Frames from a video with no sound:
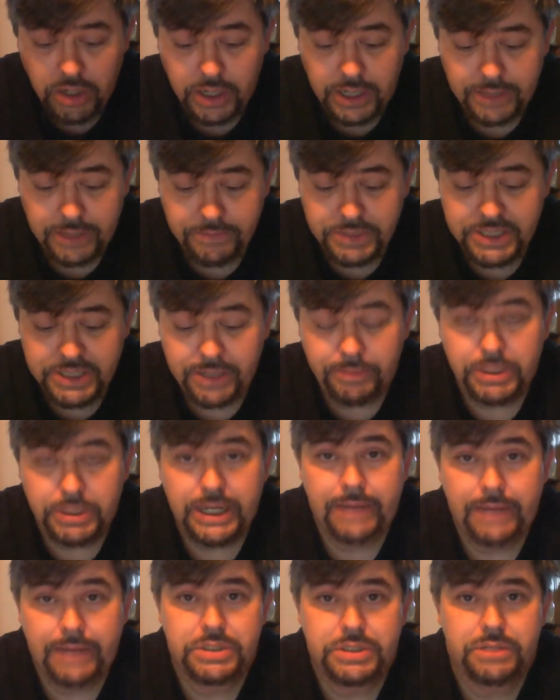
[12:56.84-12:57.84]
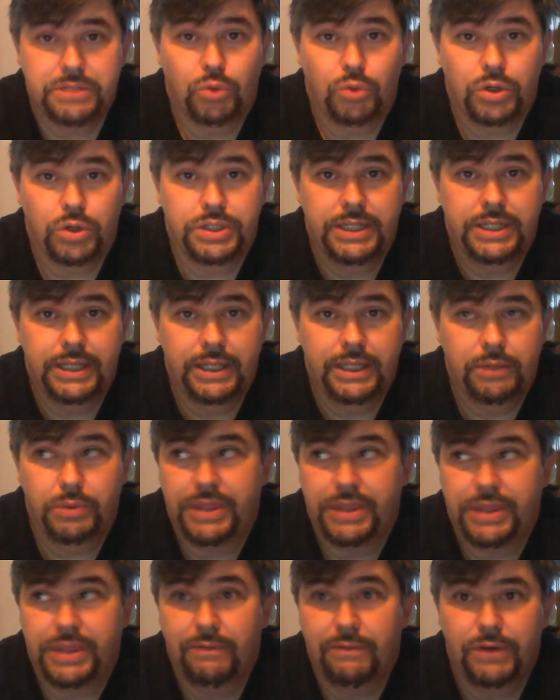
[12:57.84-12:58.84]
sometimes more dealing with
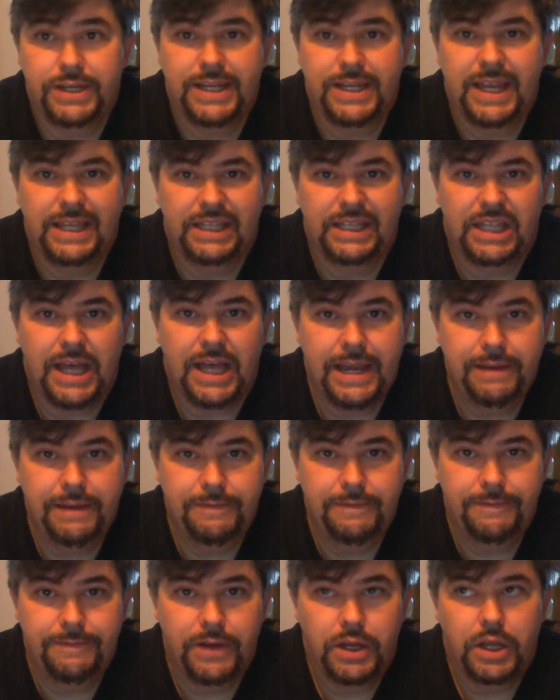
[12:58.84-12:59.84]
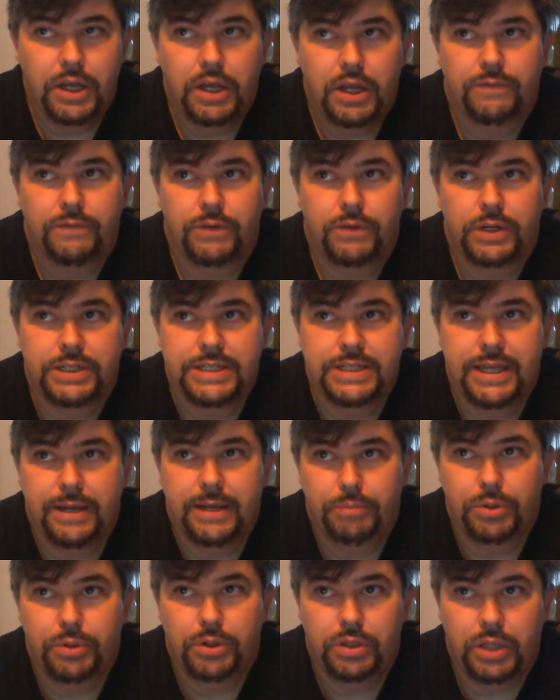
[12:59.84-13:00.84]
everyday life. For
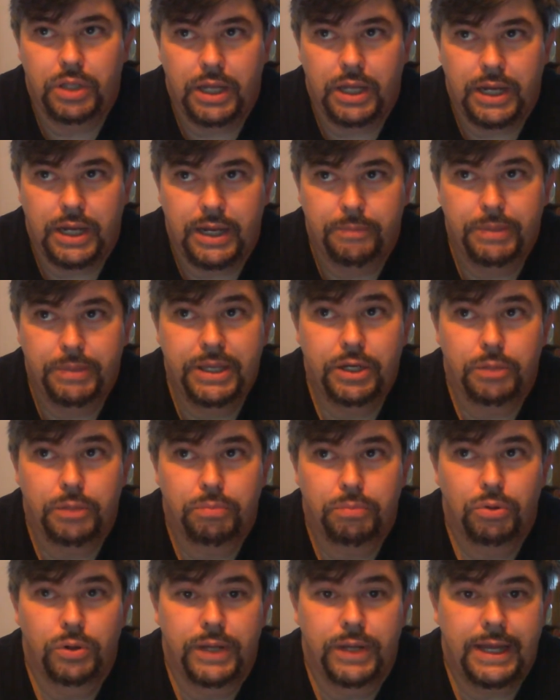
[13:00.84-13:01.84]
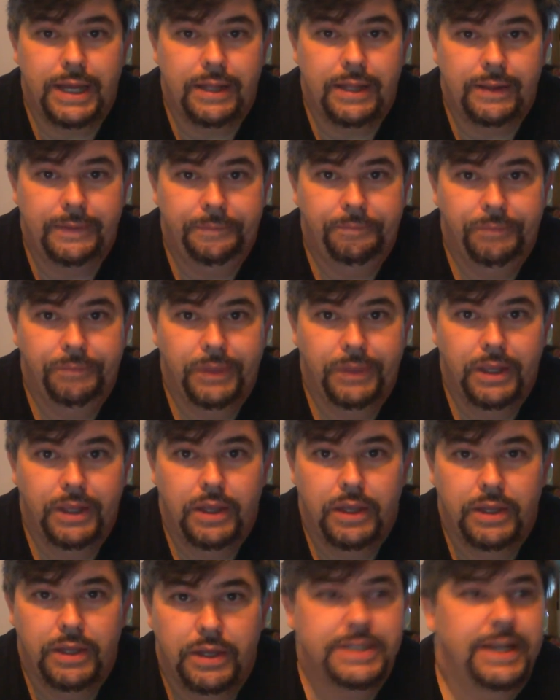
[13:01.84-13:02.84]
example, Peter Bruegel.
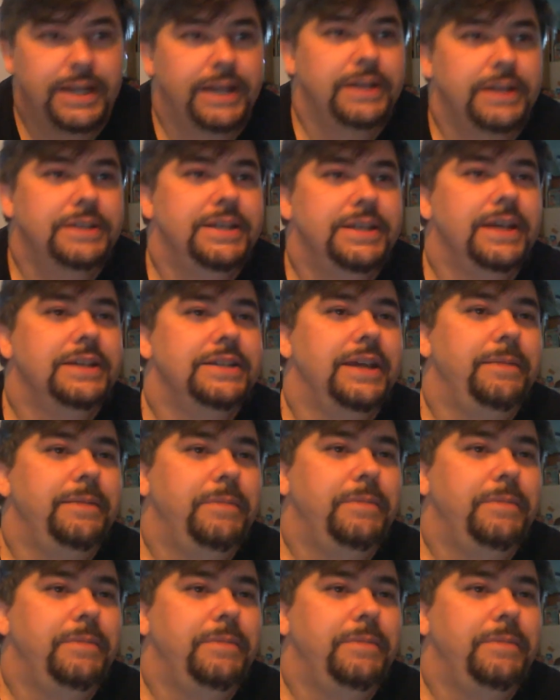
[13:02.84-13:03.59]
Is that how you say his name?